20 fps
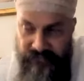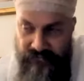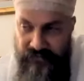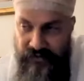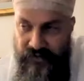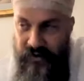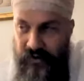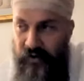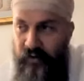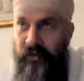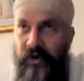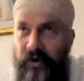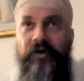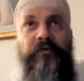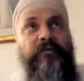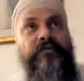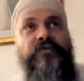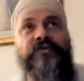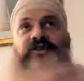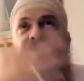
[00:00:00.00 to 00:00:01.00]
you don't want
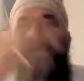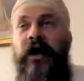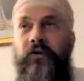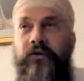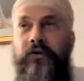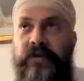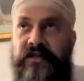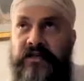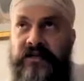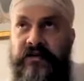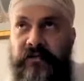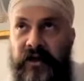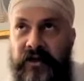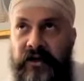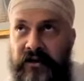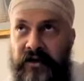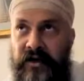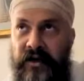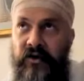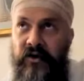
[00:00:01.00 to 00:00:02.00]
to shout this
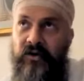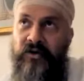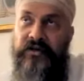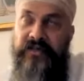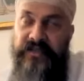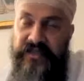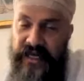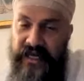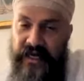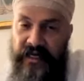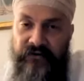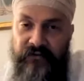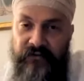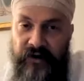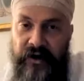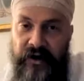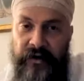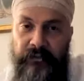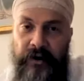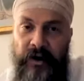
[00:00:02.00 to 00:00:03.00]
mantra or say it
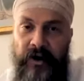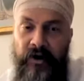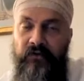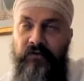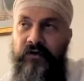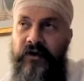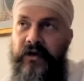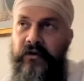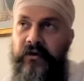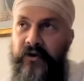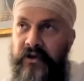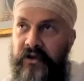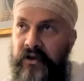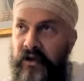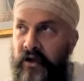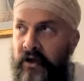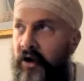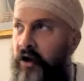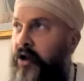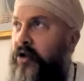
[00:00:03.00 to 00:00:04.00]
very powerfully with
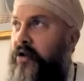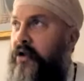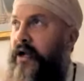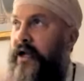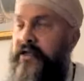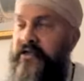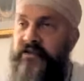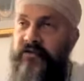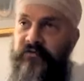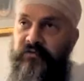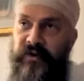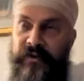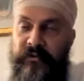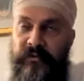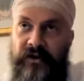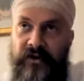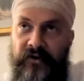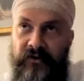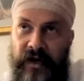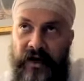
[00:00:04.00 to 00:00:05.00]
all kinds of
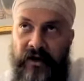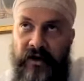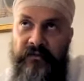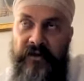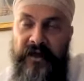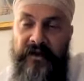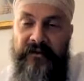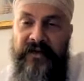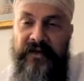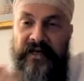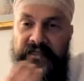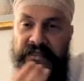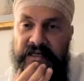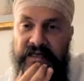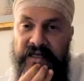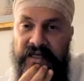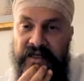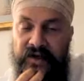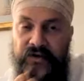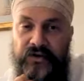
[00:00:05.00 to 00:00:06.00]
people around. Maybe that's a
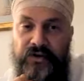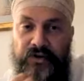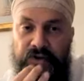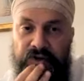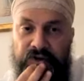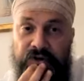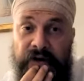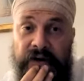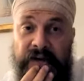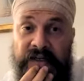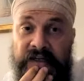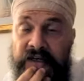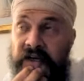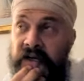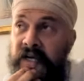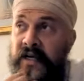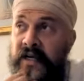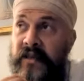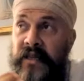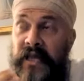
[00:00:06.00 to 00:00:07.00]
little too strange.
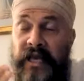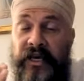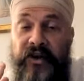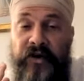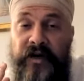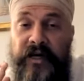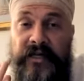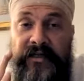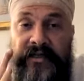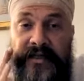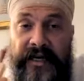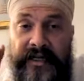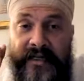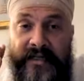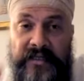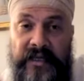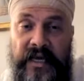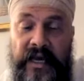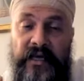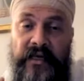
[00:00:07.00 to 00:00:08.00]
Then you can say it
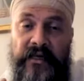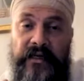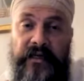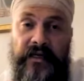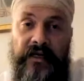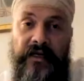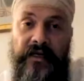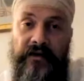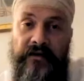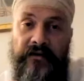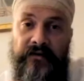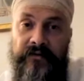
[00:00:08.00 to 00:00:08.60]
silently.